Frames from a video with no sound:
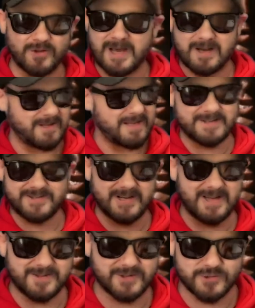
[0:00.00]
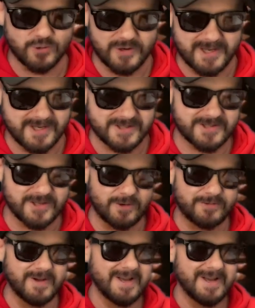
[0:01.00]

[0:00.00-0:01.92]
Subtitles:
That's another story in itself.